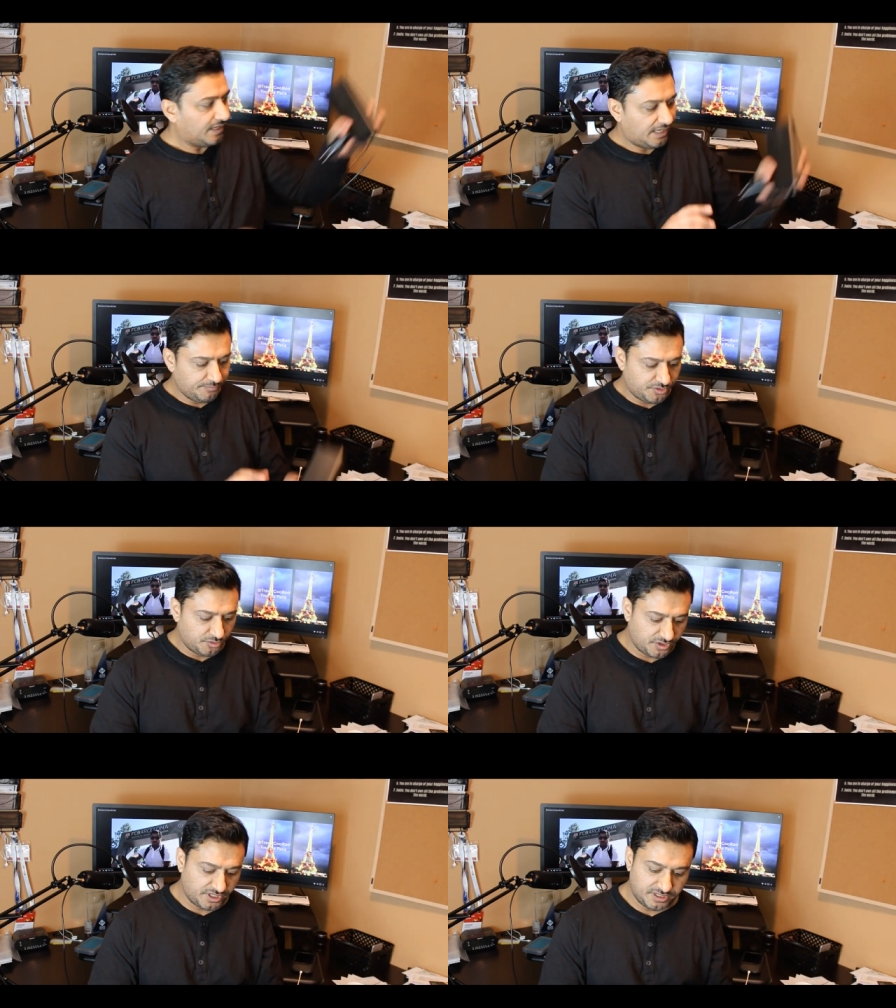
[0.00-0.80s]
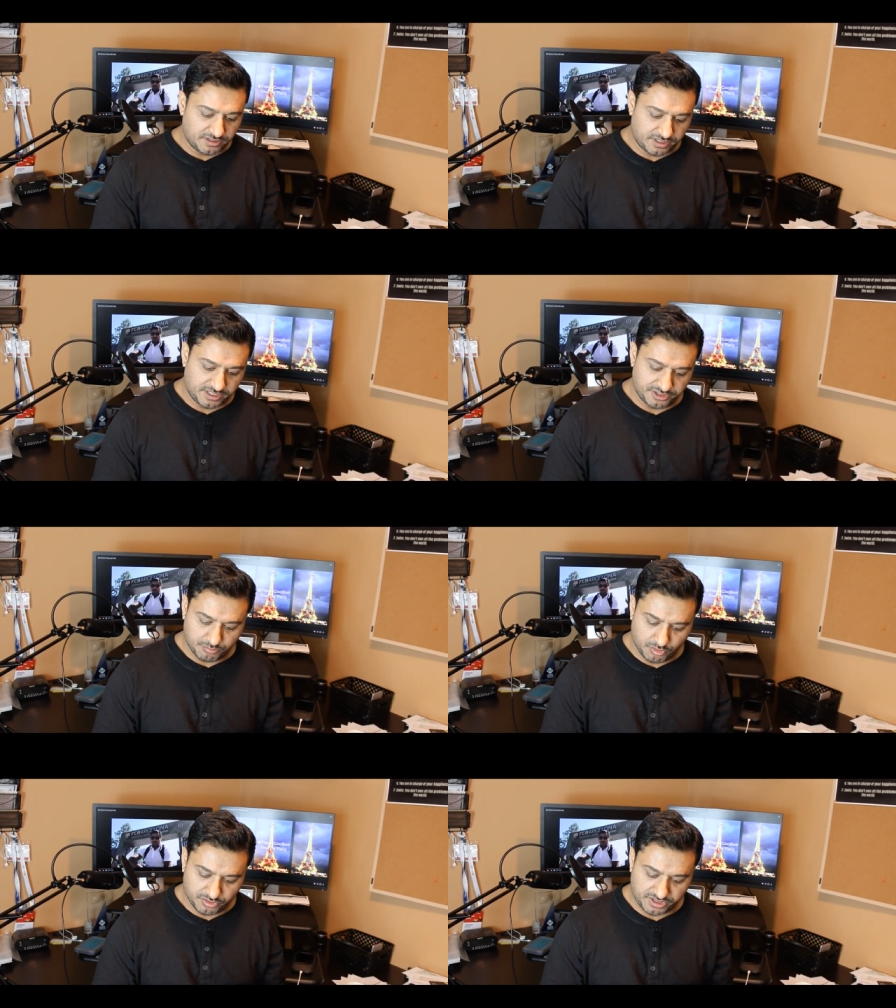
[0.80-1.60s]
I'm using it and it's
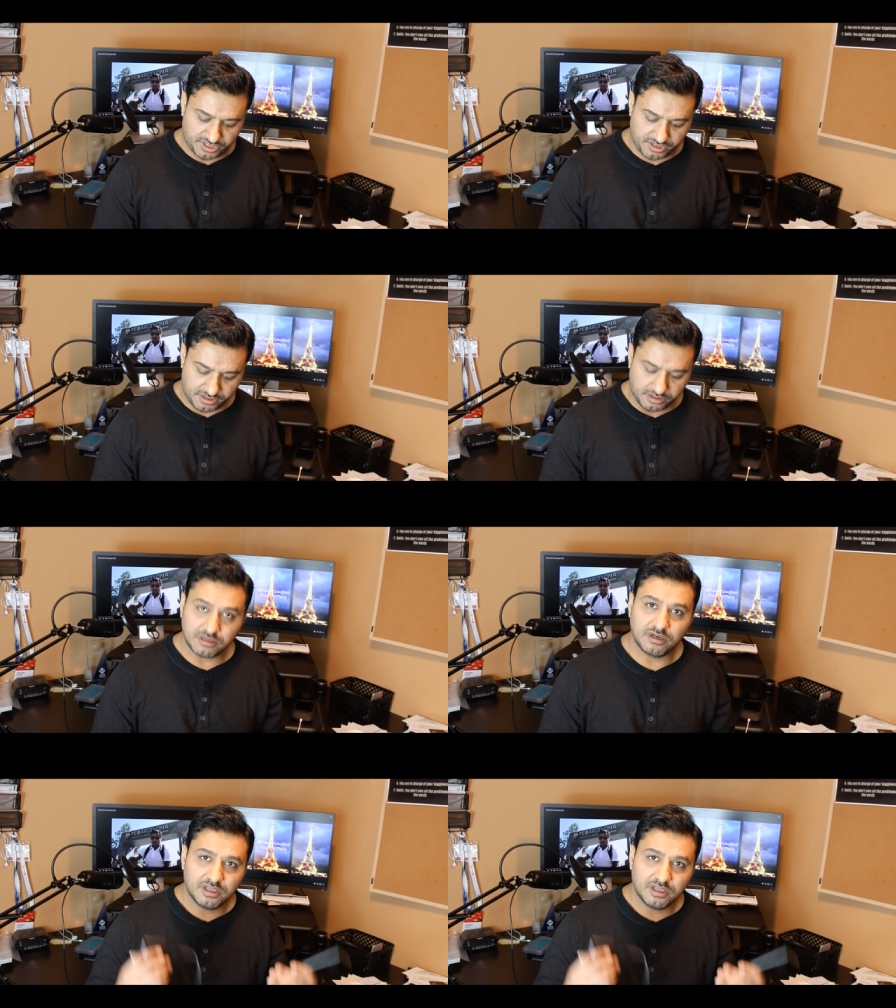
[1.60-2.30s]
more than a year.